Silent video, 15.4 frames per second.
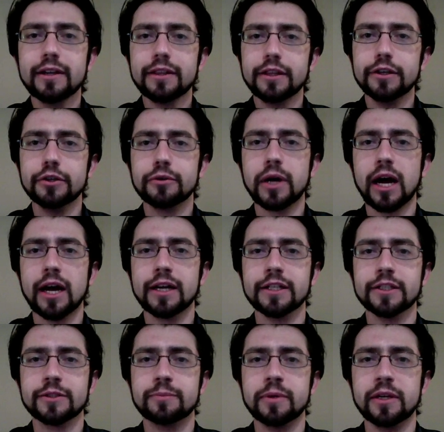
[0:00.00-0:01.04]
The new guide
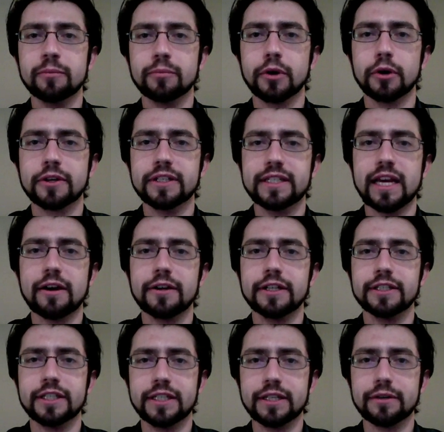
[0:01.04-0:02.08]
is being broken down
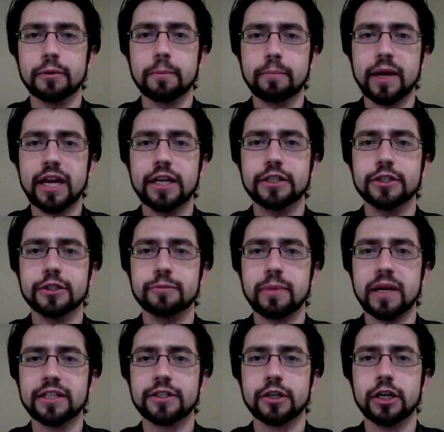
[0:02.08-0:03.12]
into different pages
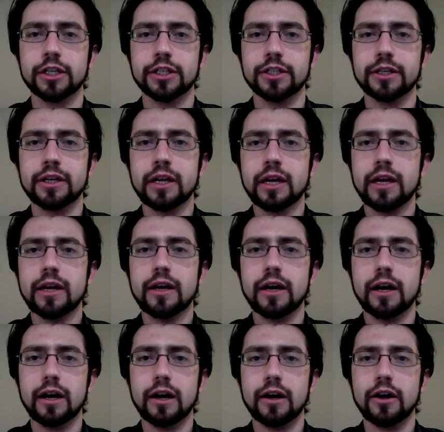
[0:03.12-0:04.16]
based on
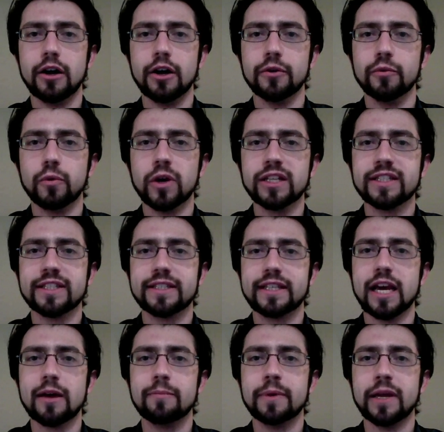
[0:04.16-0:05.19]
what step,